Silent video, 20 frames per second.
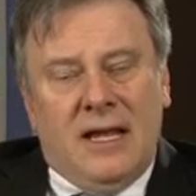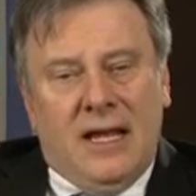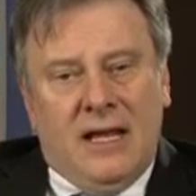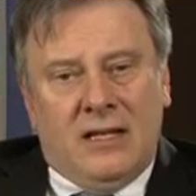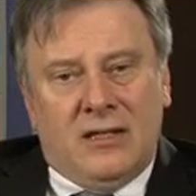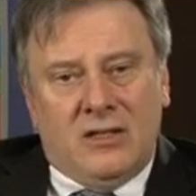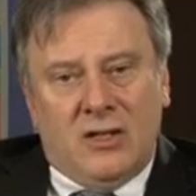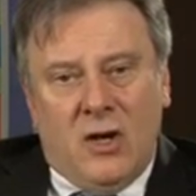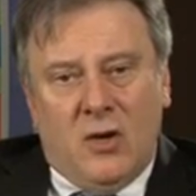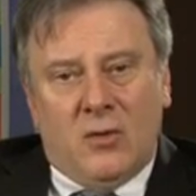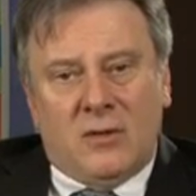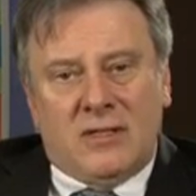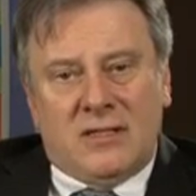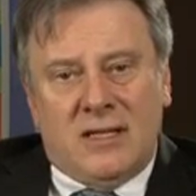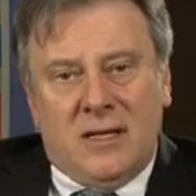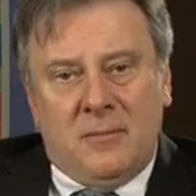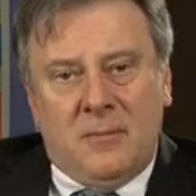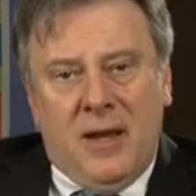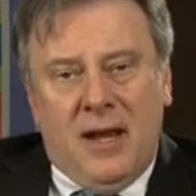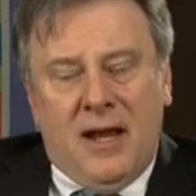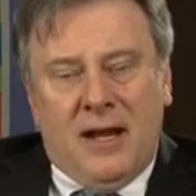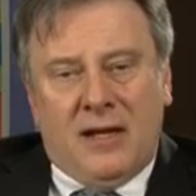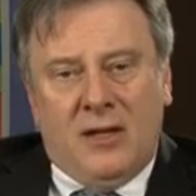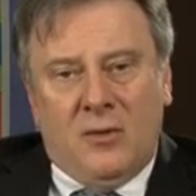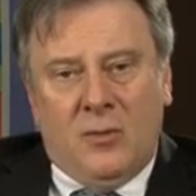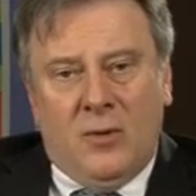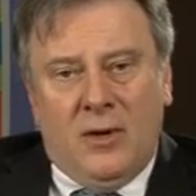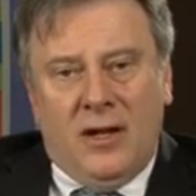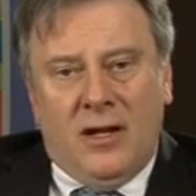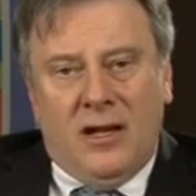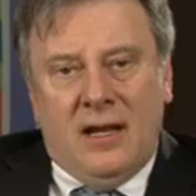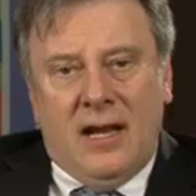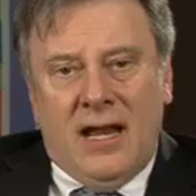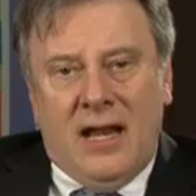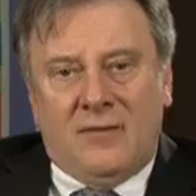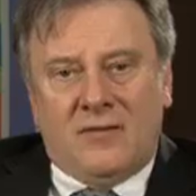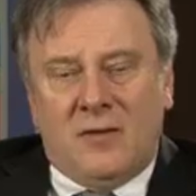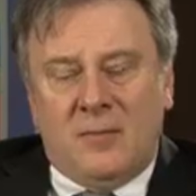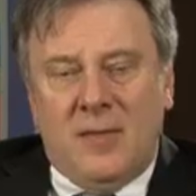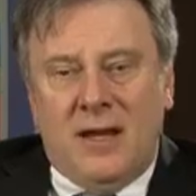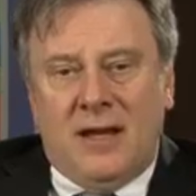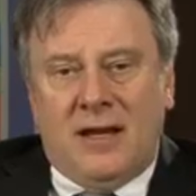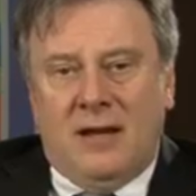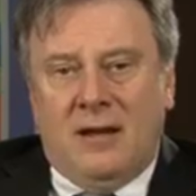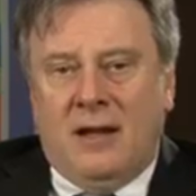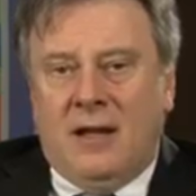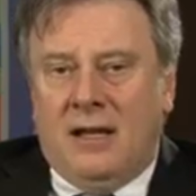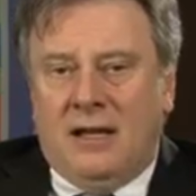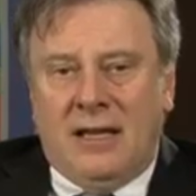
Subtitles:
and don't sit back and wait and have to make a